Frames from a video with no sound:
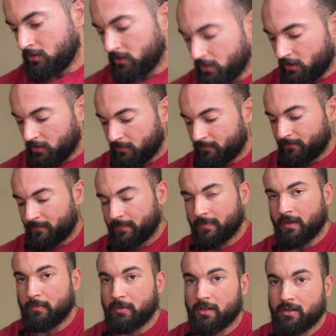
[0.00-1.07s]
Yeah,
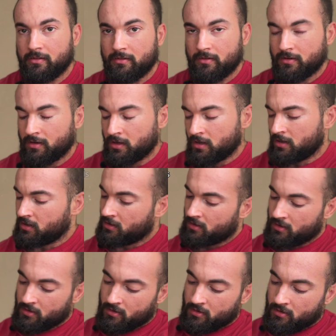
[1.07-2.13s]
I mean,
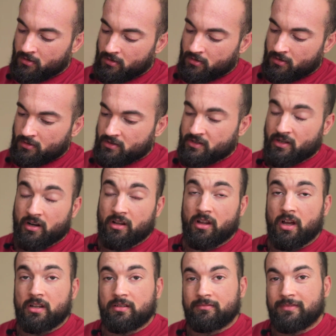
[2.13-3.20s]
it's not a
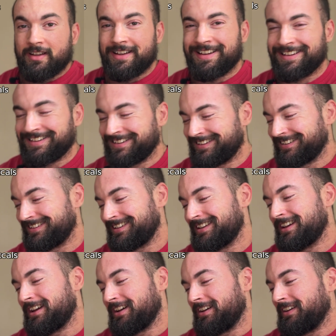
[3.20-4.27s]
lot.
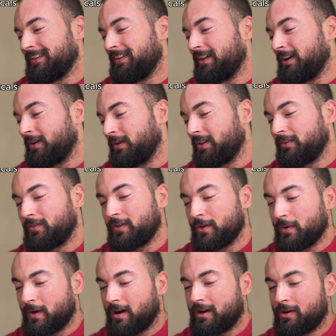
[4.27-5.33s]
Now, if
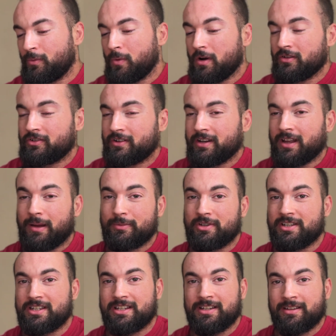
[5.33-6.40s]
you are wondering,
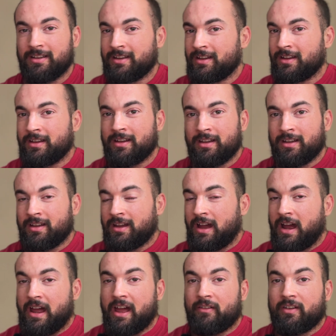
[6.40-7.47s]

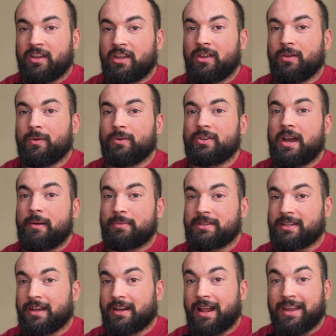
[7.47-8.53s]
I have a huge
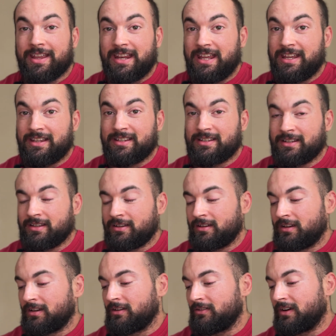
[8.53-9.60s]
appetite. I can eat,
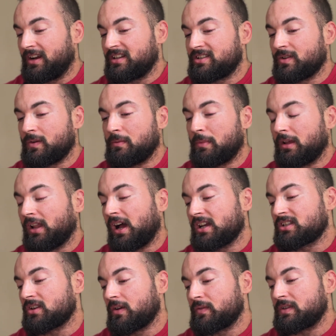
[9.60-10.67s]
right? So in my
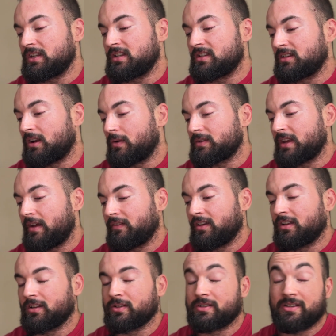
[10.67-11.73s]
last off season, I was having
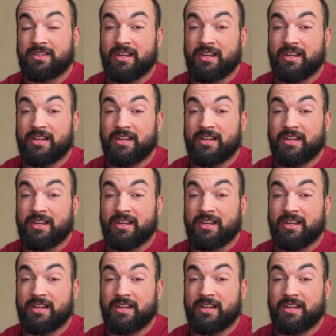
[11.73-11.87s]
close to